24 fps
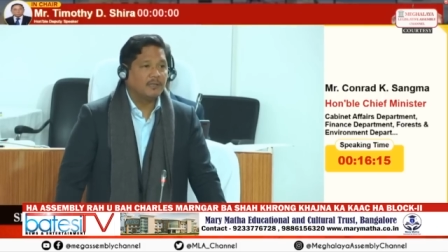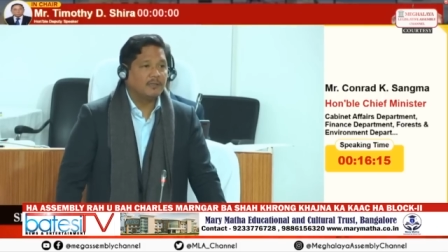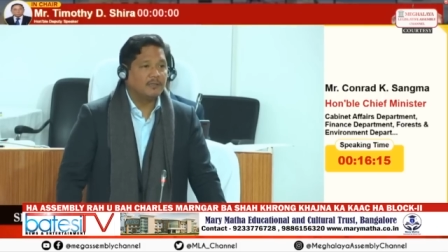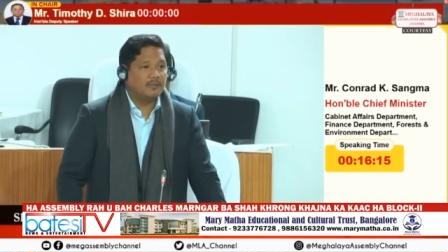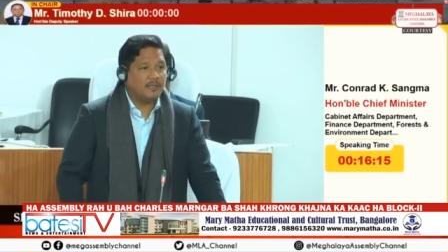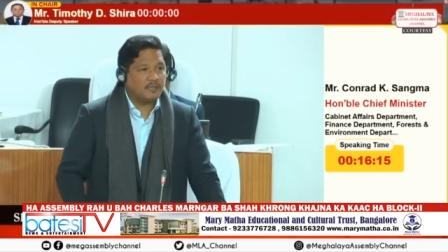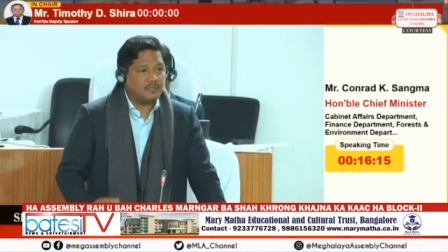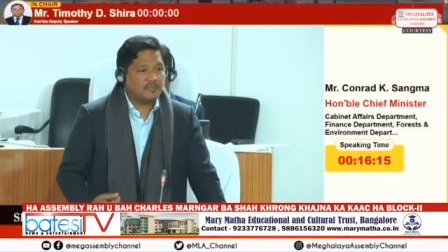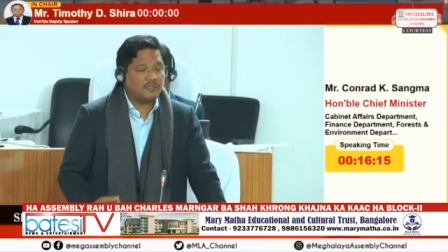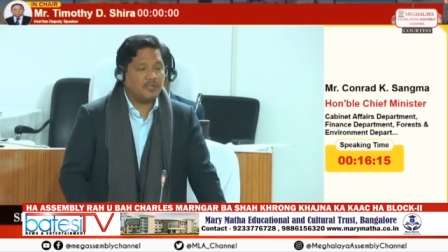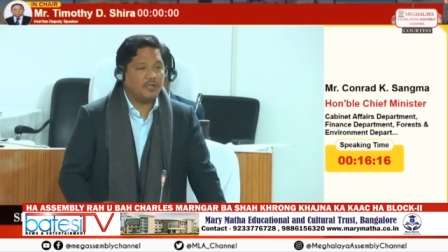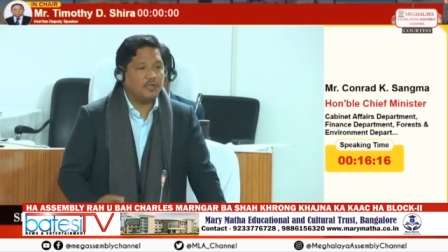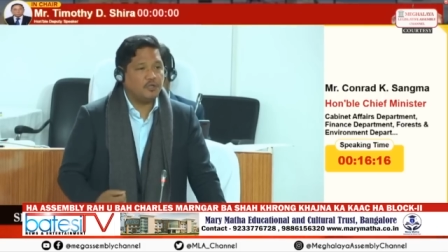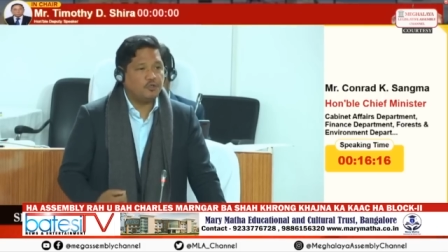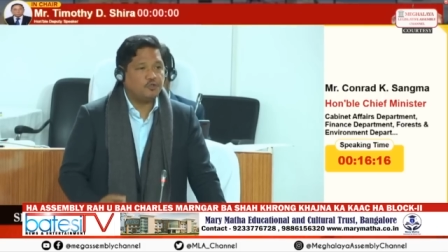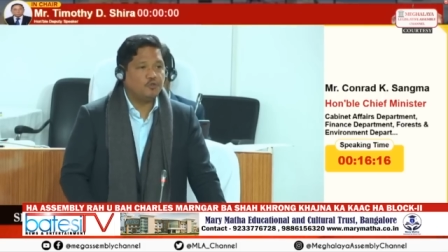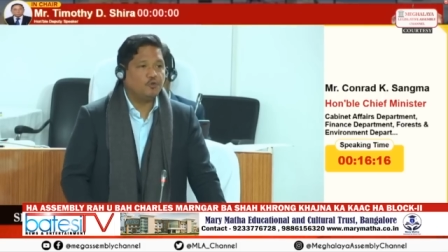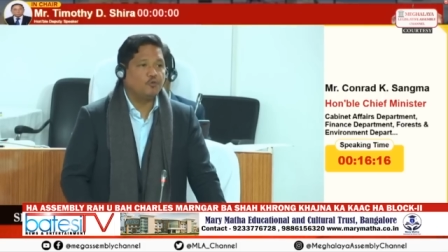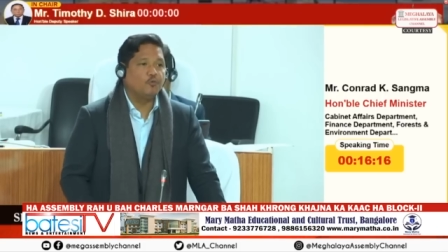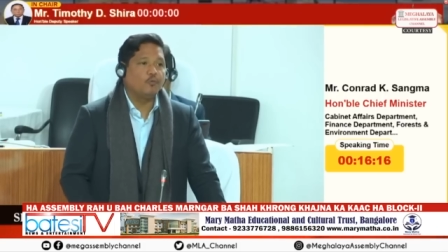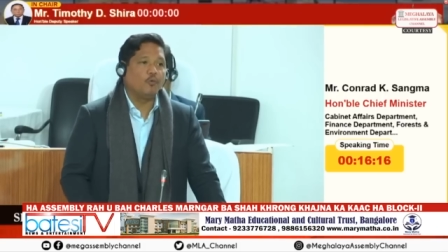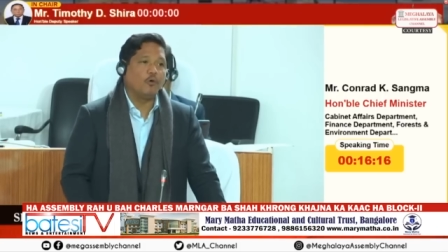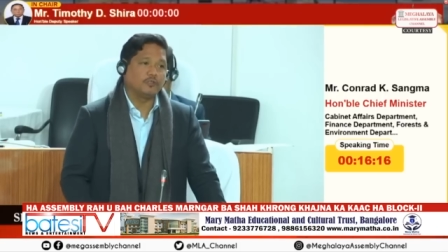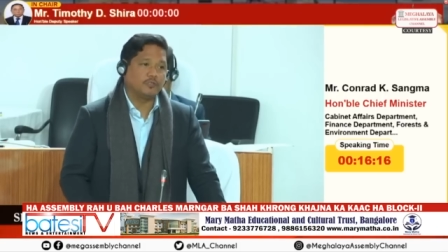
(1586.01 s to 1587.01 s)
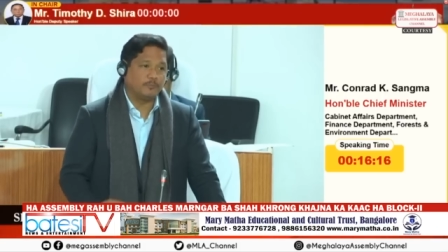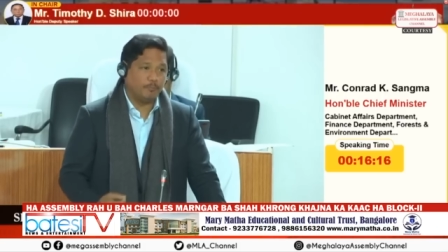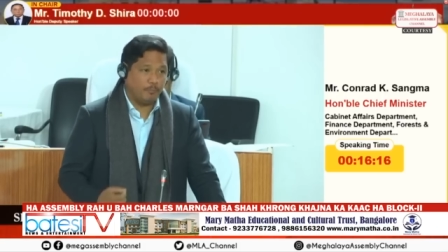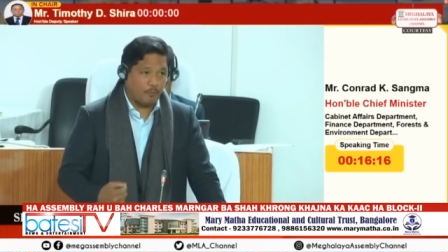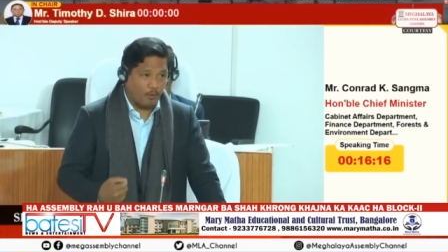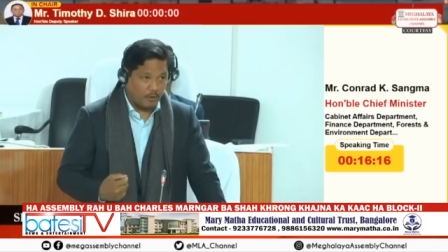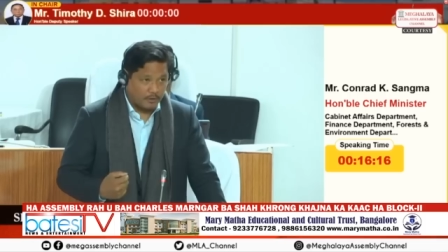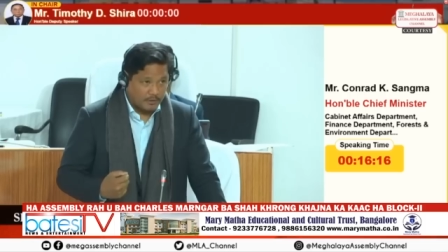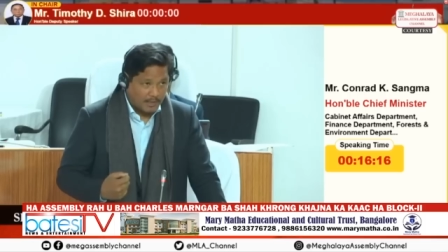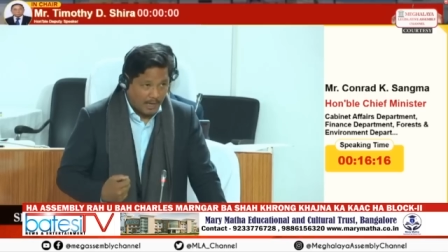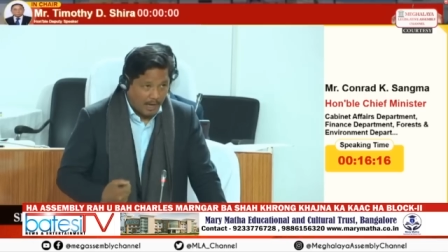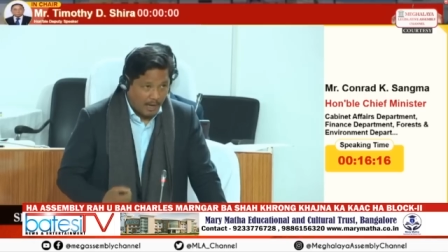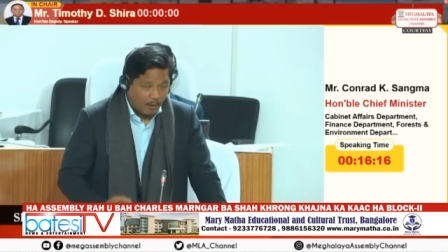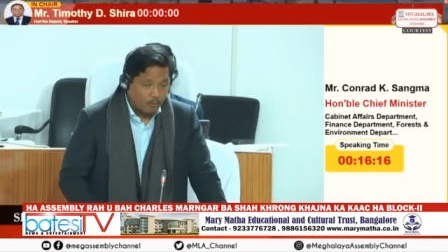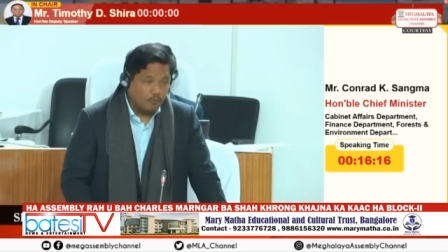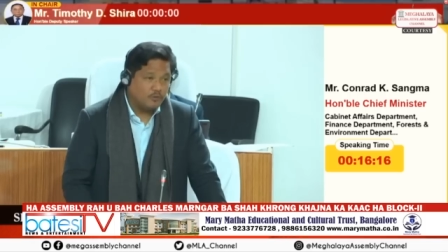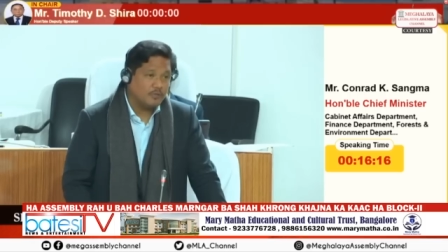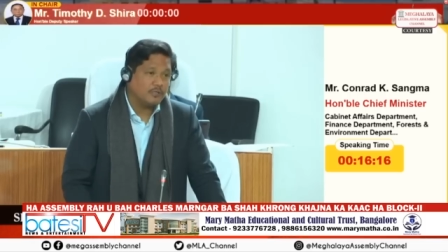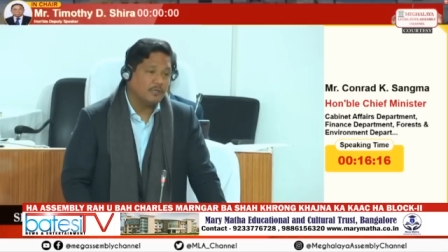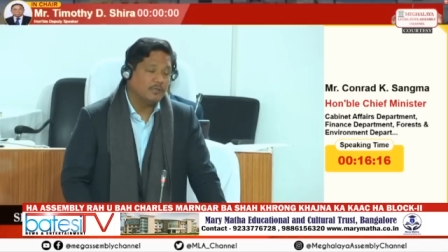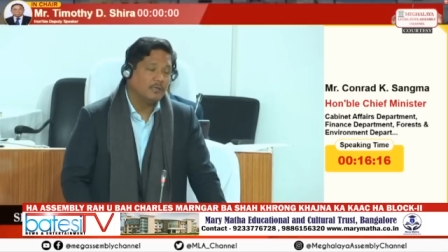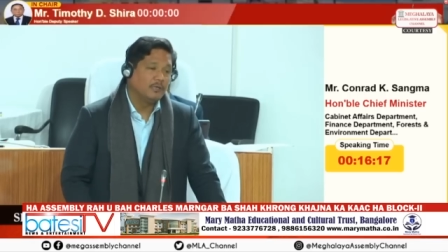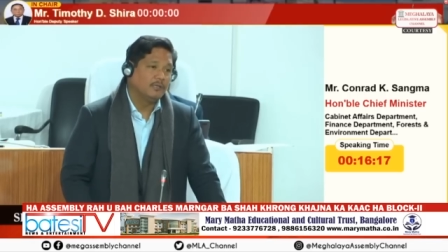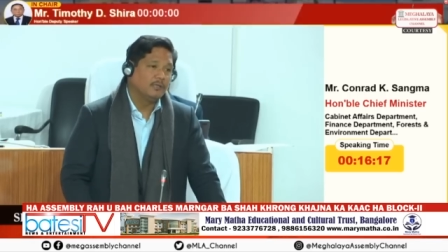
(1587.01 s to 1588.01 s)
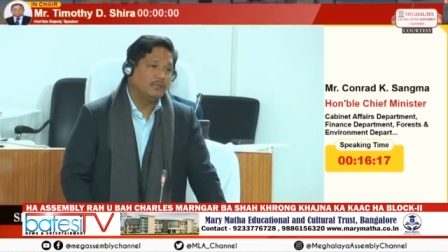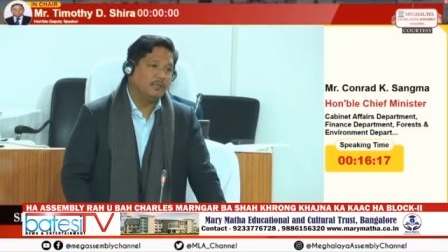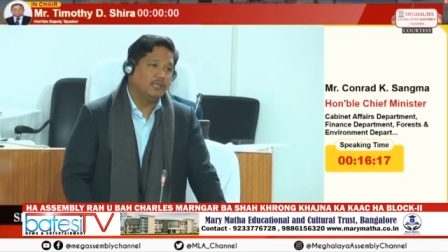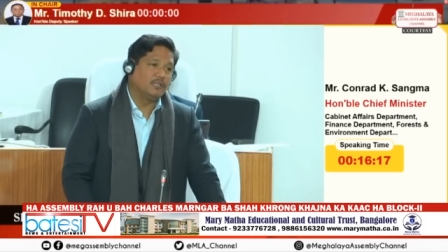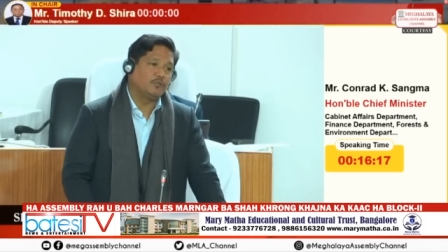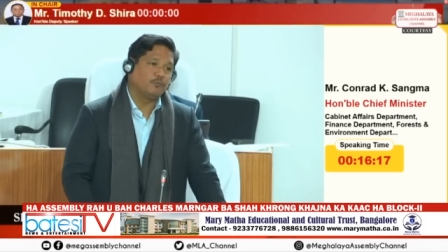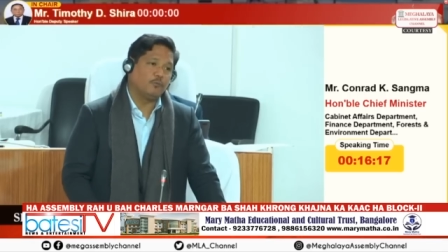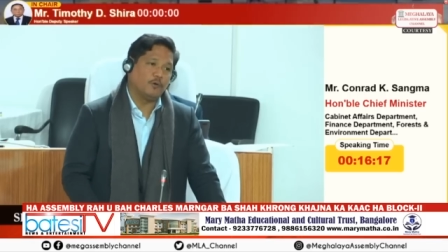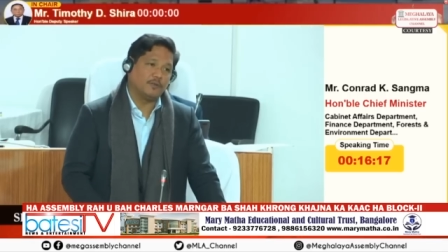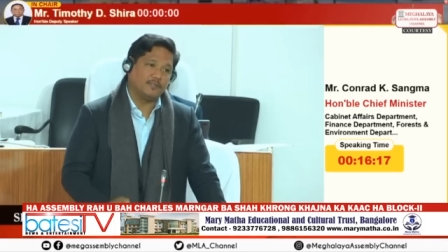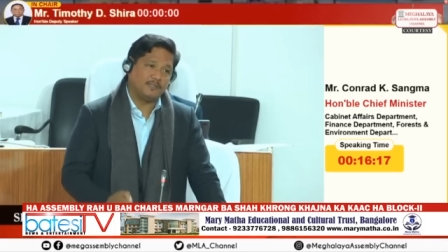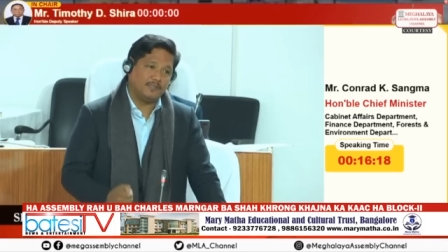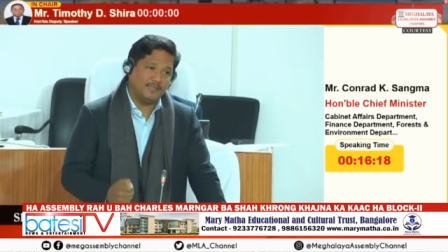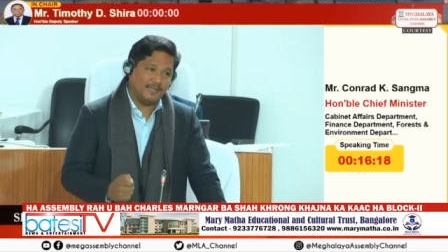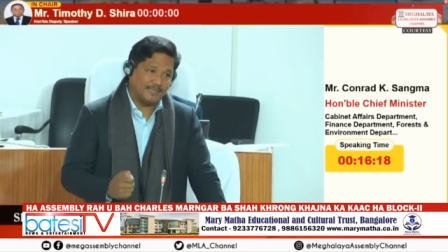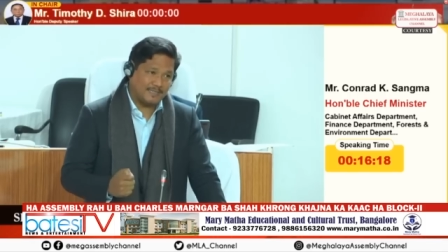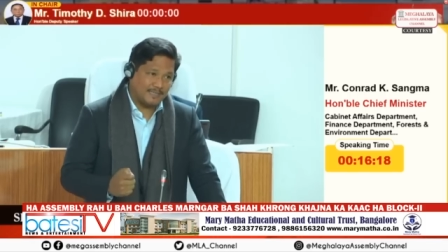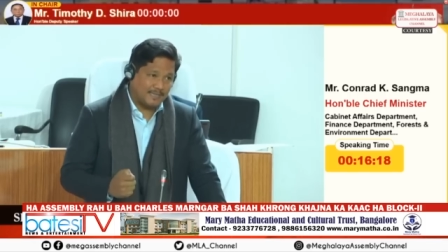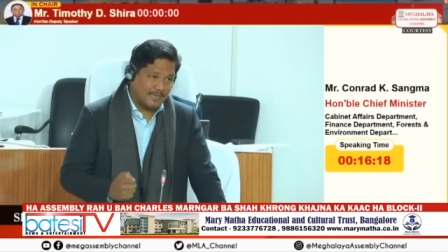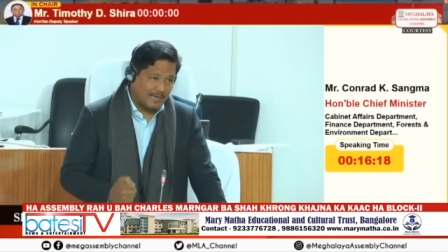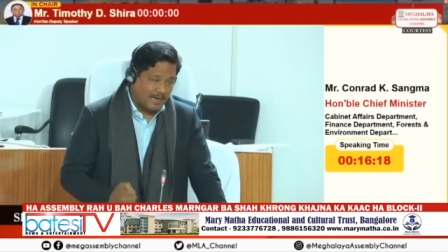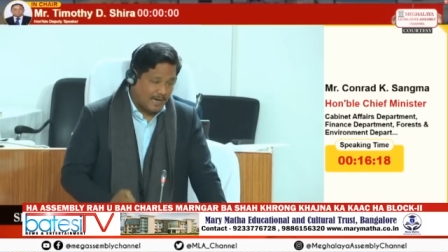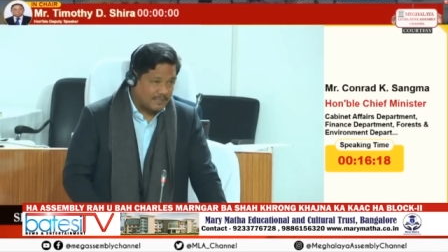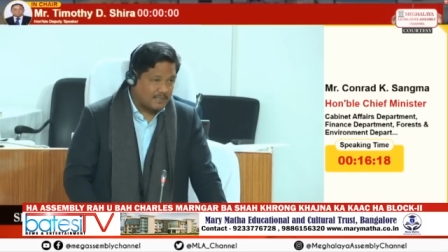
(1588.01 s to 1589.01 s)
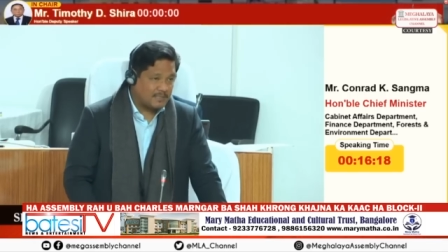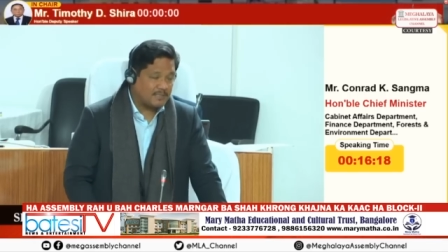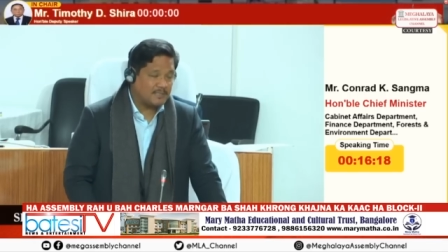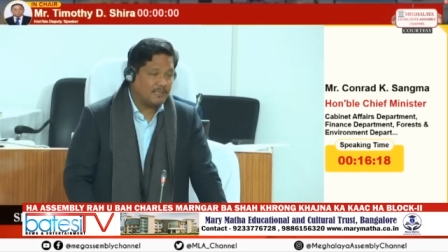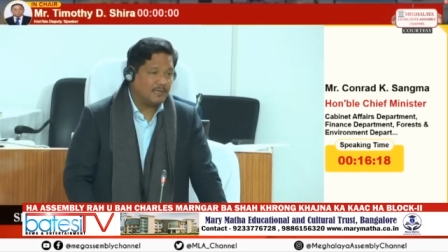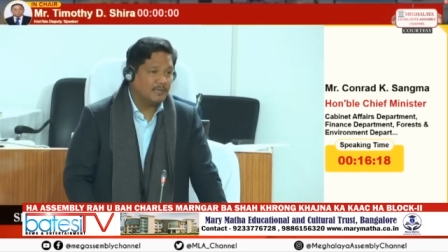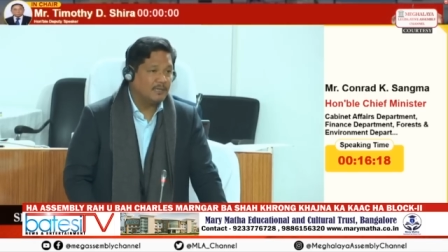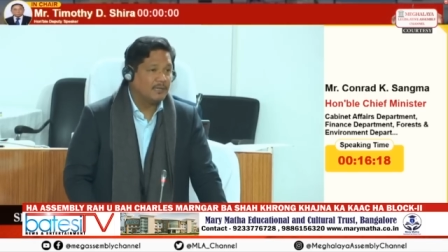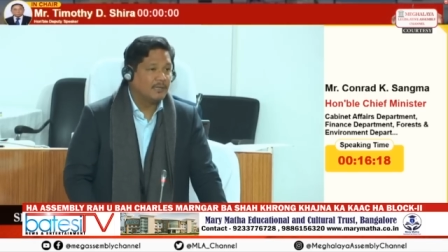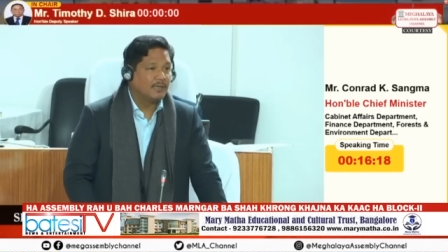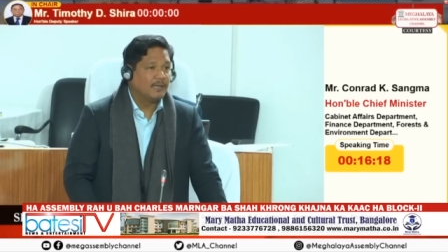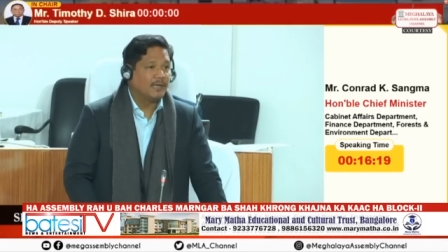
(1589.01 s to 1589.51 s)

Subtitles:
this issue was brought out, this was discussed,